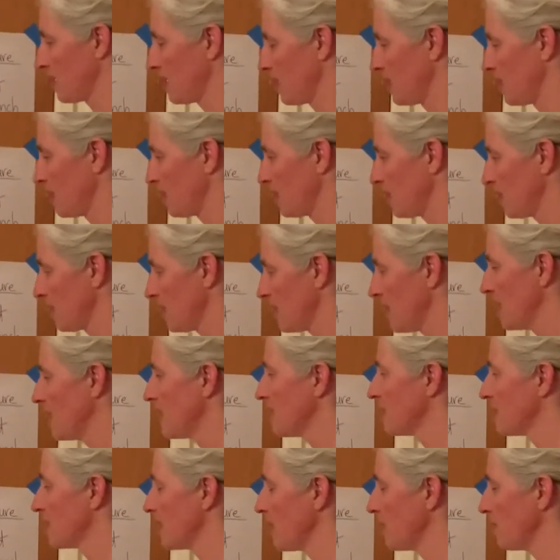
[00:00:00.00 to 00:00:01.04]
it.
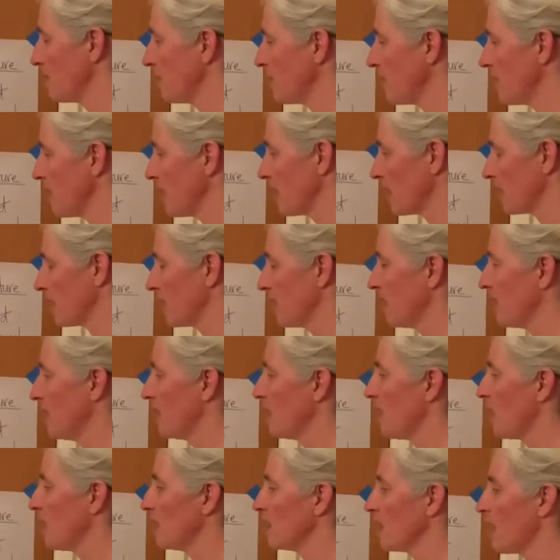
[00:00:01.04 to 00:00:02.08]
Same thing. A
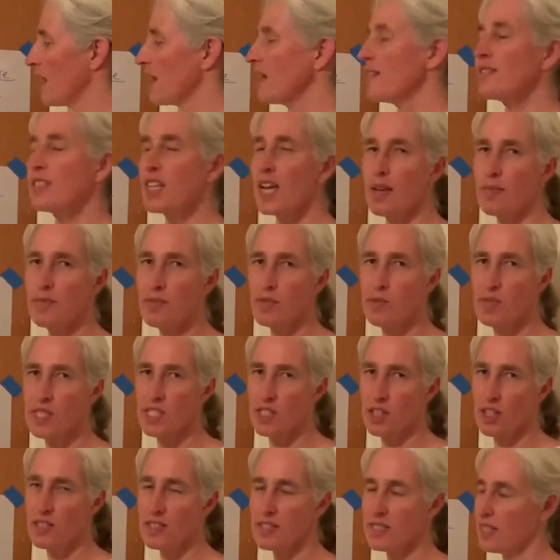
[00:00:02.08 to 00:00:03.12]
lot of times we start
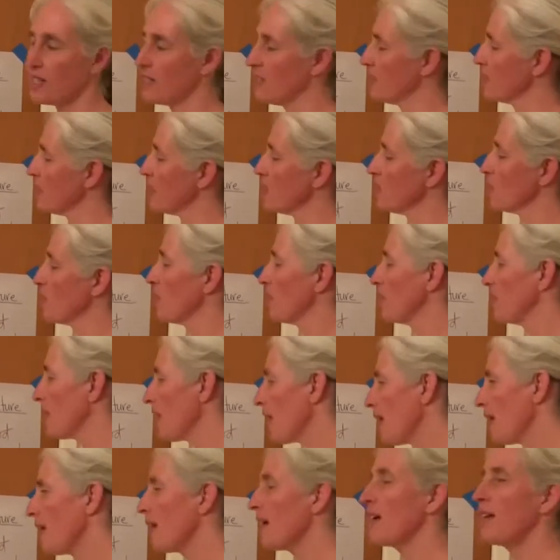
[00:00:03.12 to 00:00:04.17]
sentences with
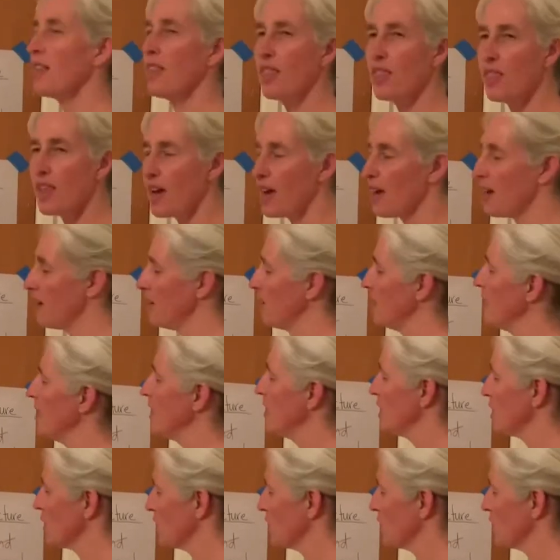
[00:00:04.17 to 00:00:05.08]
the, so